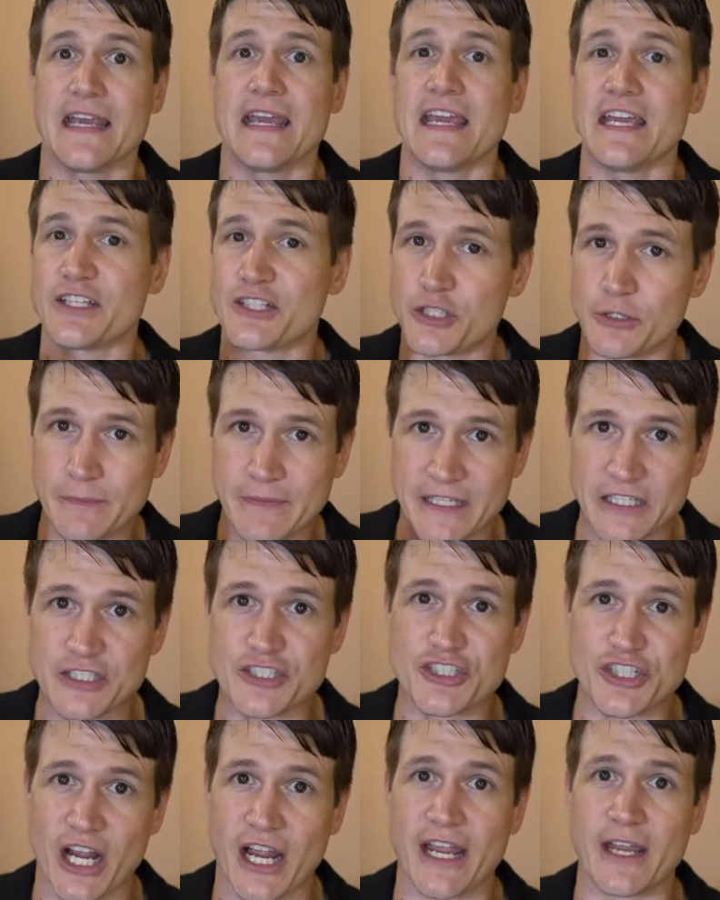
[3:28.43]
It should be a
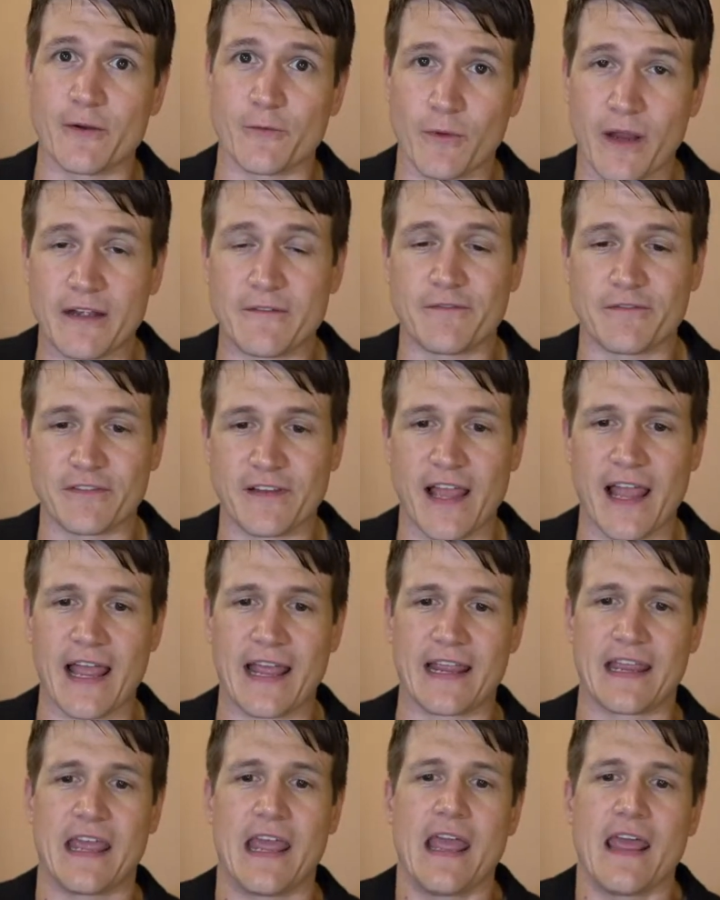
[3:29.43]
giant red
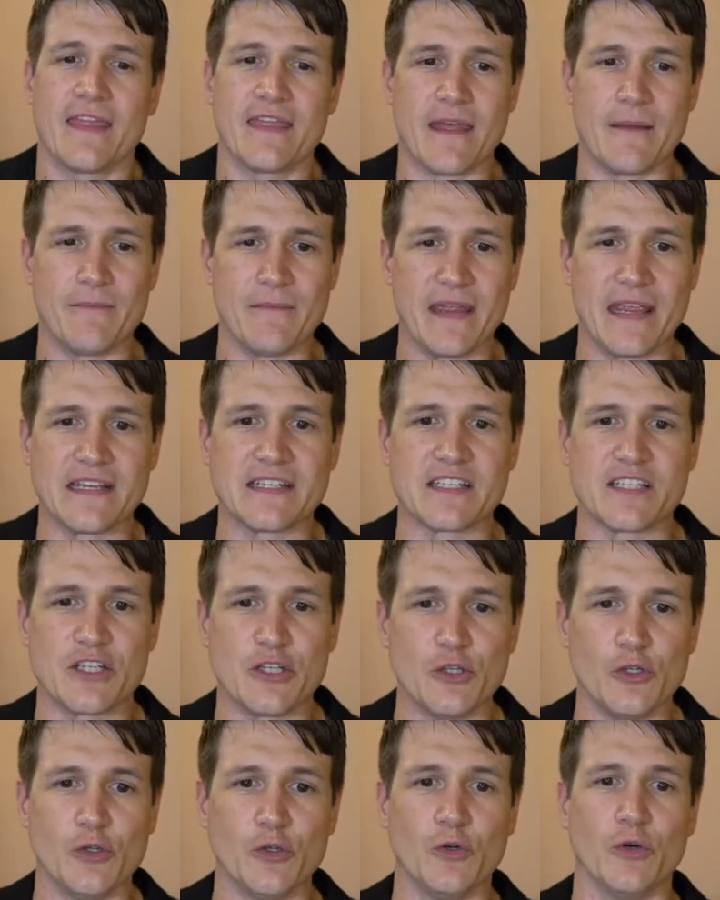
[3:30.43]
flag that makes
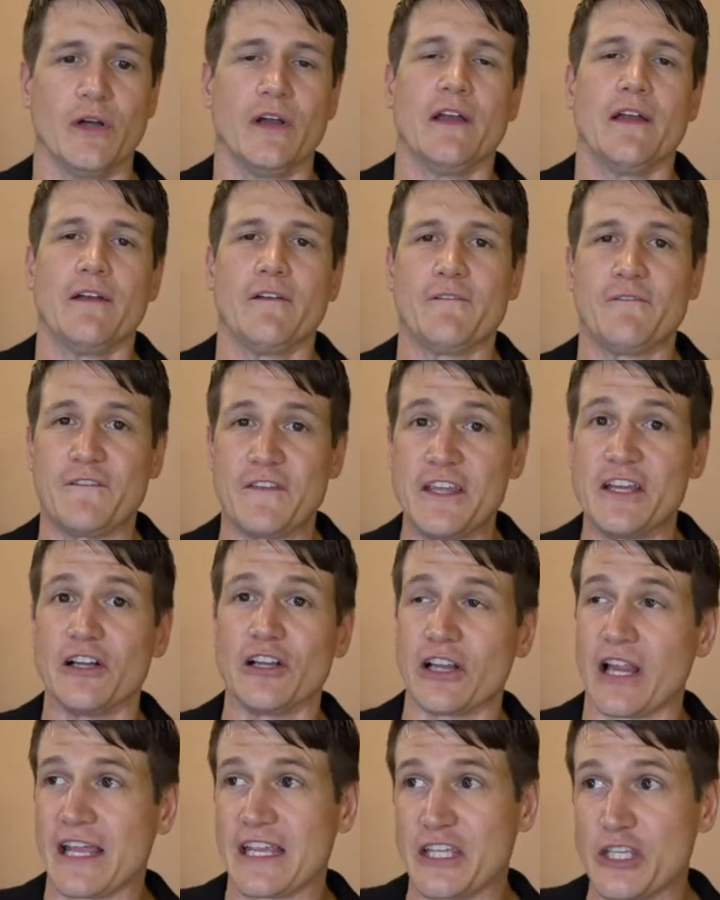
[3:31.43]
you feel
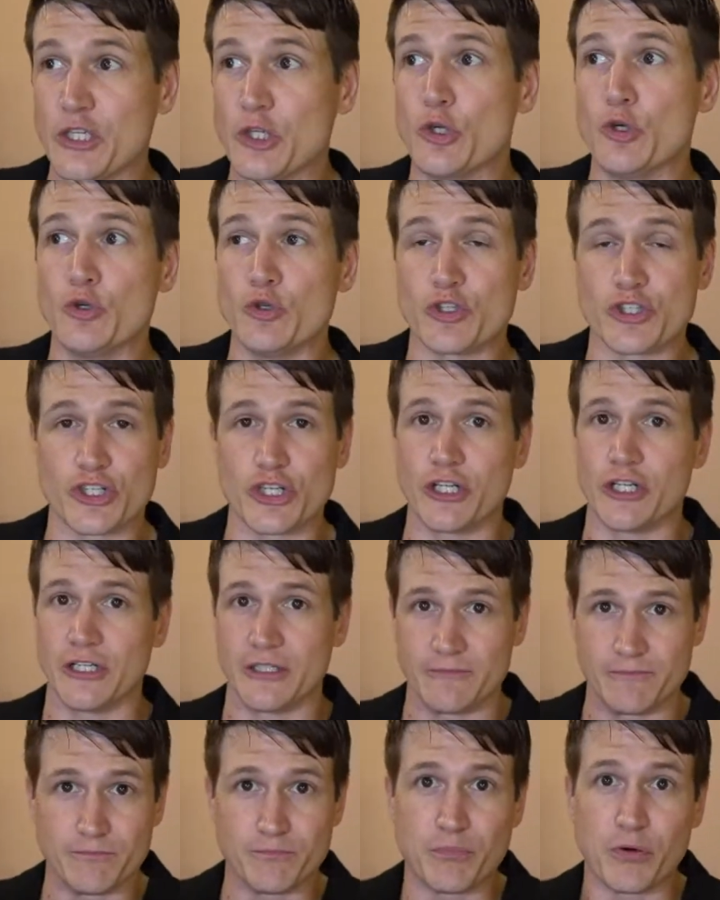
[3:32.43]
like you
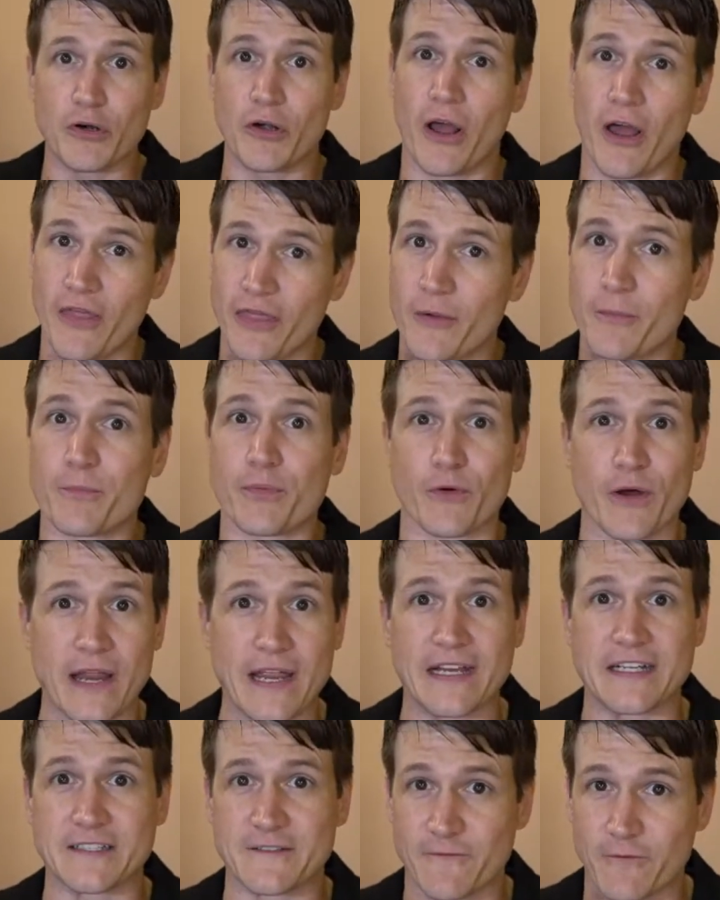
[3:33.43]
should put on the
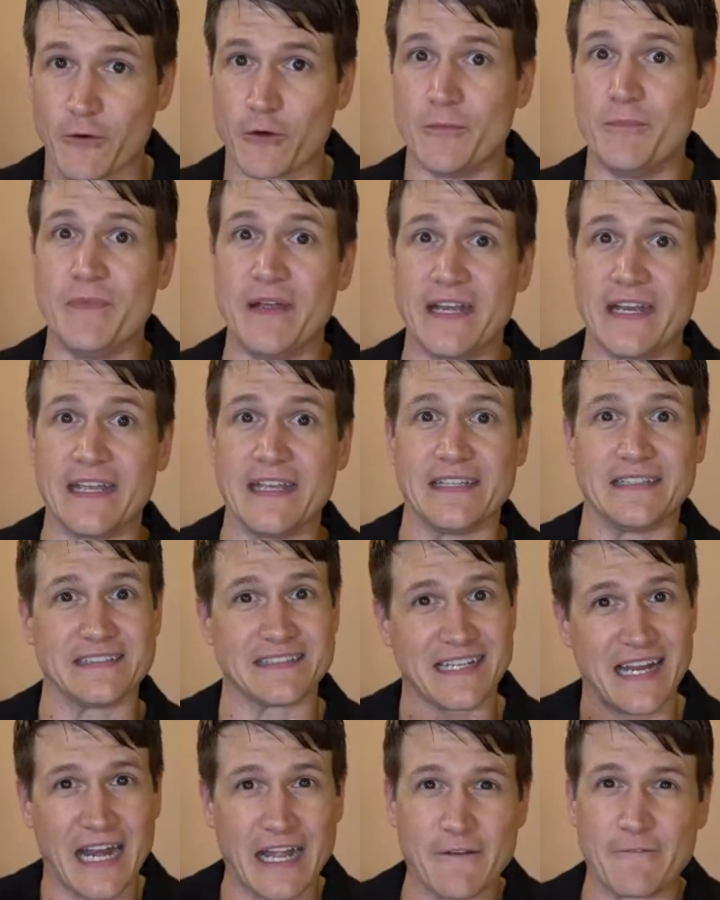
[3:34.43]
brakes for a minute and
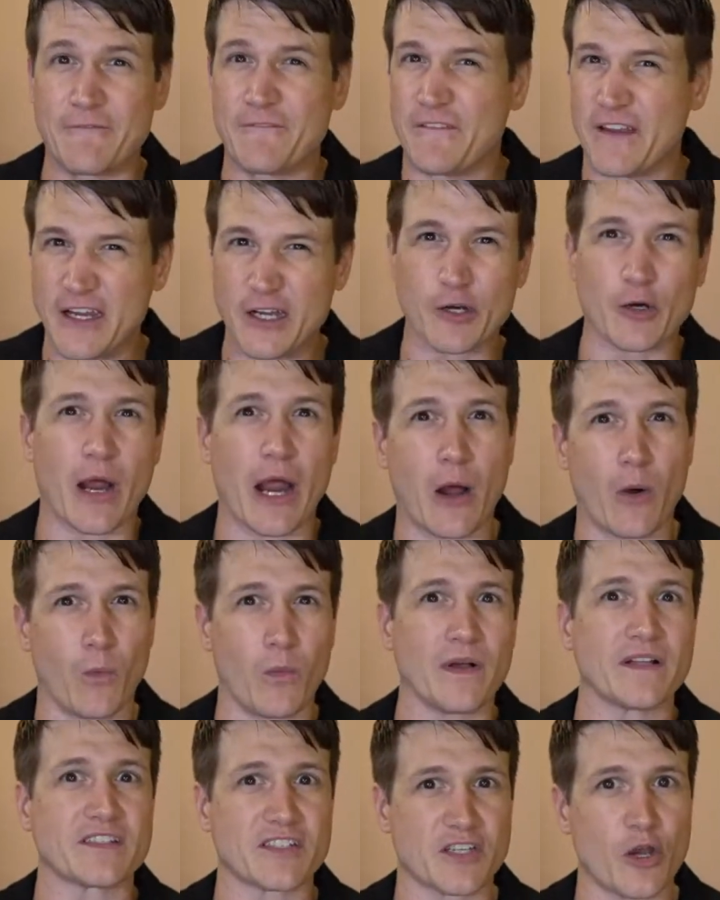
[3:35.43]
kind of figure out
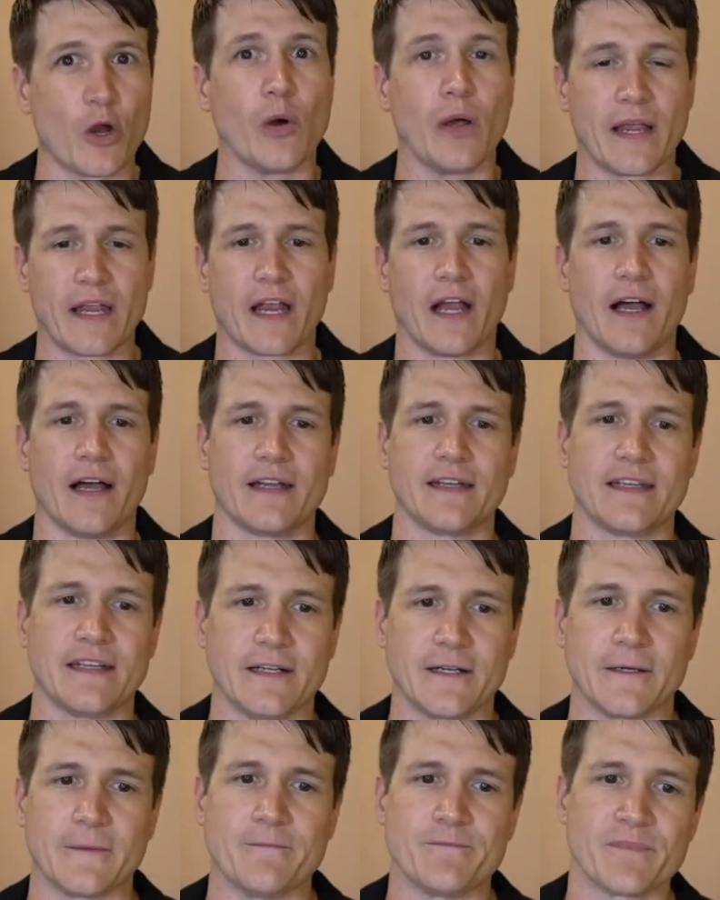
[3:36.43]
what's going on
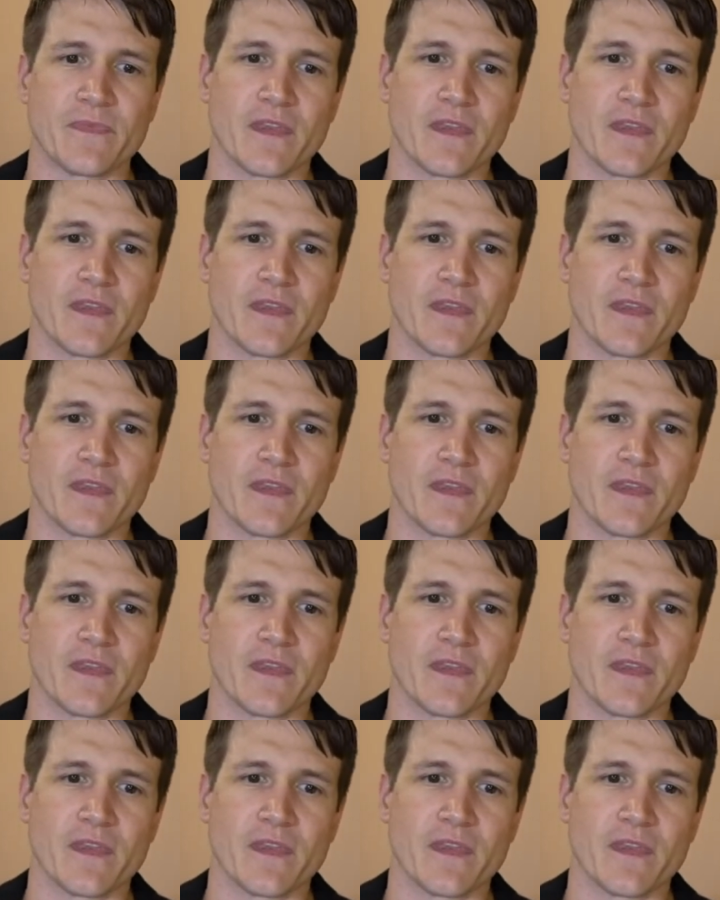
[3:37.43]
here.